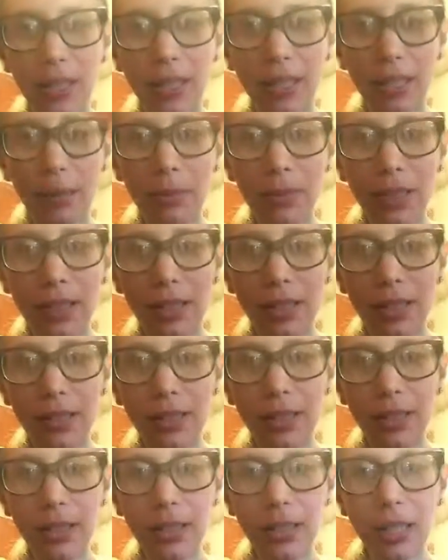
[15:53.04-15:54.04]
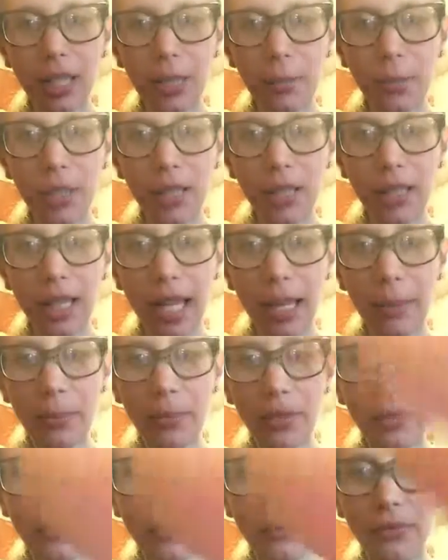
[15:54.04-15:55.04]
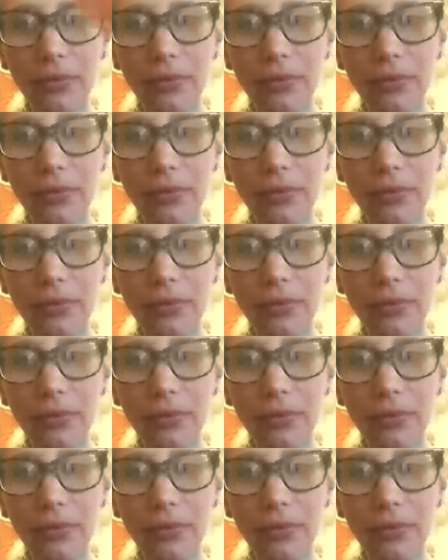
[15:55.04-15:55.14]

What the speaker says: this up. Double tap to